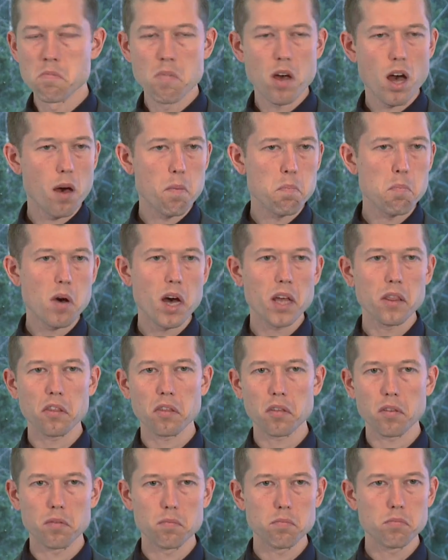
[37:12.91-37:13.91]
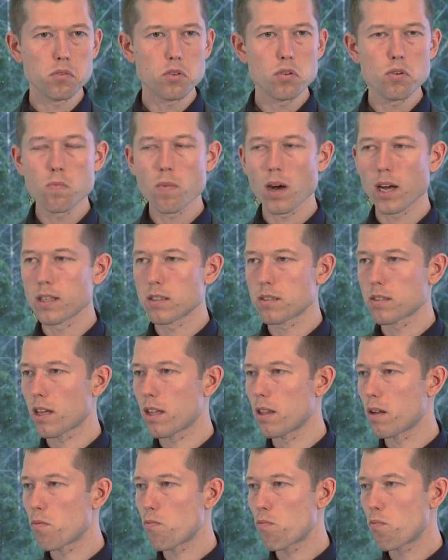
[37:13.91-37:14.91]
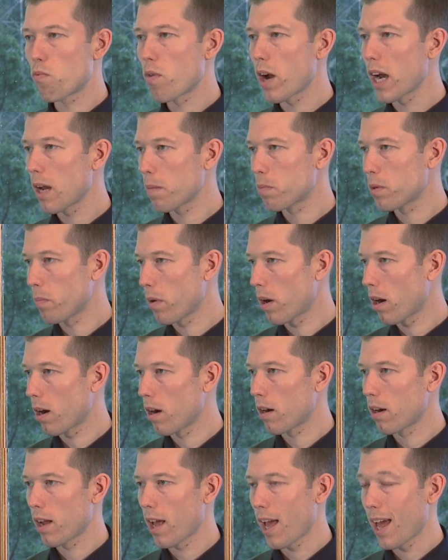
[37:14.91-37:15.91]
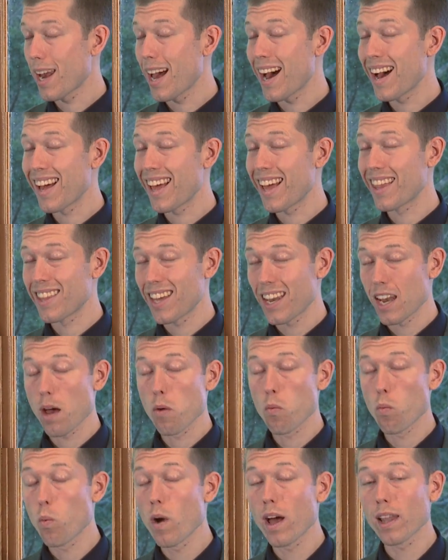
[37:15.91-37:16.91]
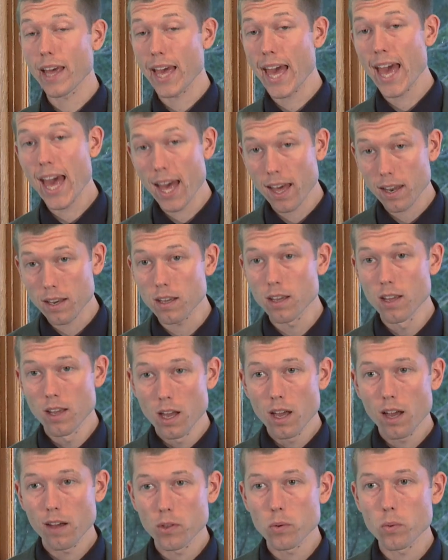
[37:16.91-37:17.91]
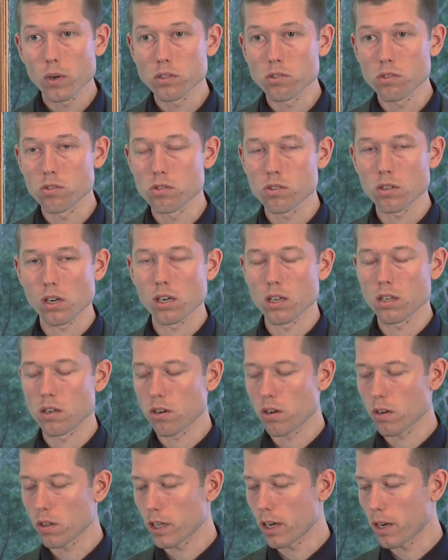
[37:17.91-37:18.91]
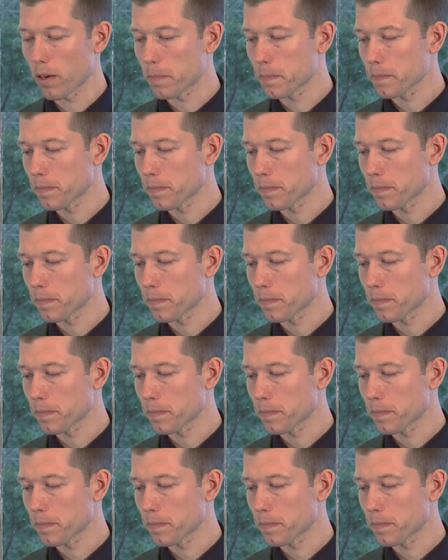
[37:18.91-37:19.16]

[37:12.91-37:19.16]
a month, 2 months, and they're right up to par and then well ahead of the ones who started earlier.